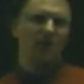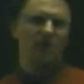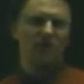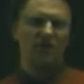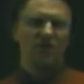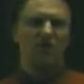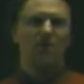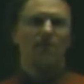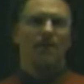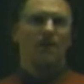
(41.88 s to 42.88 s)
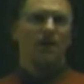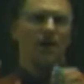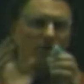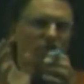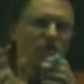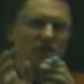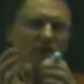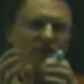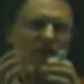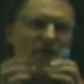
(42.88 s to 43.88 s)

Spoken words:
reads, Argentina has a